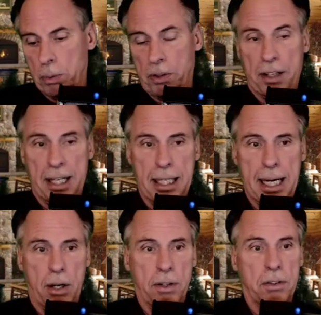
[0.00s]
we'll find
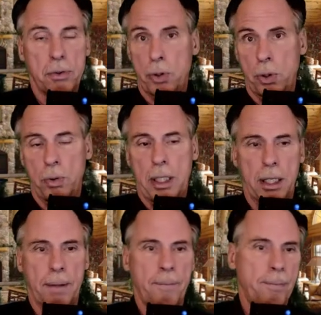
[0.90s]
out soon
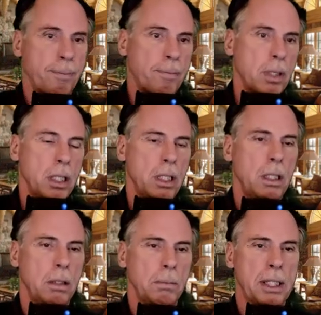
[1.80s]
here,
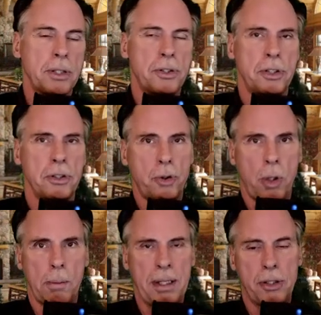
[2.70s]
because
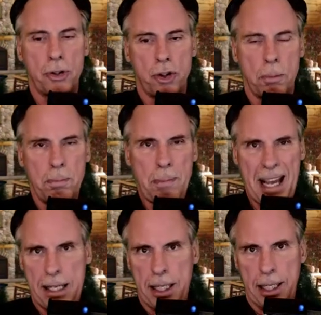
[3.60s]
Trump is
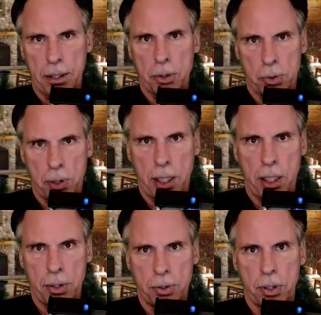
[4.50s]
demanding to see
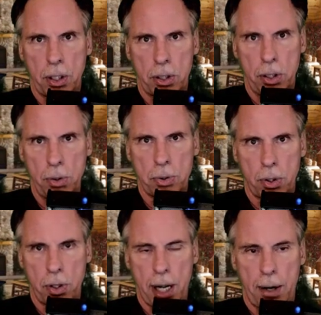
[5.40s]
his
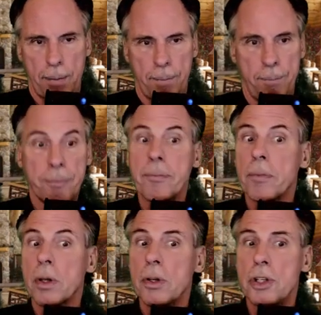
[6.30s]
accuser now.
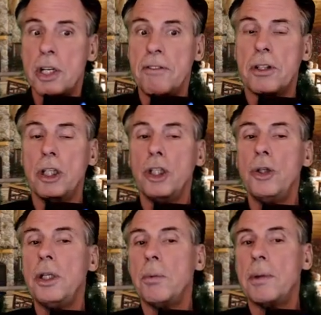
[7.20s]
Schiff
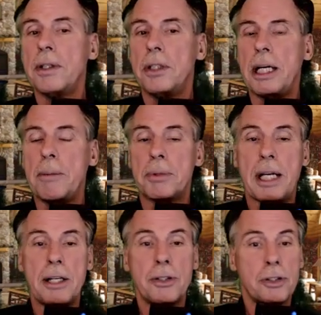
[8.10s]
colluded with the deep
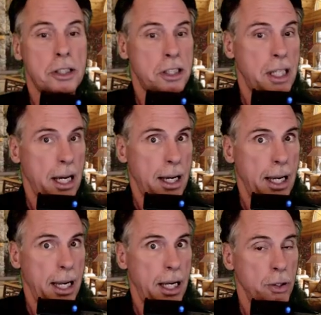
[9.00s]
state
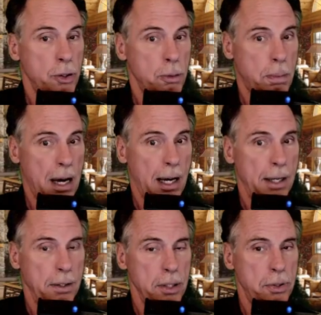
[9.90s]
CIA spy.
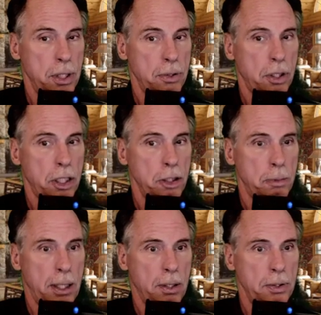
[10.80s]
This is a
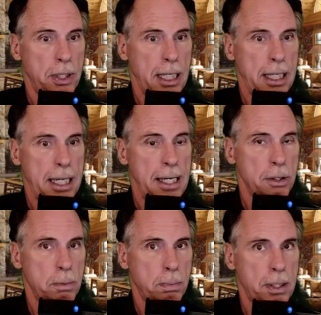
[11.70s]
conspiracy
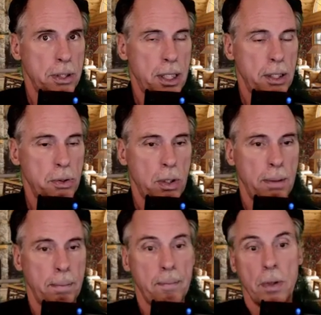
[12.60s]
against President Trump.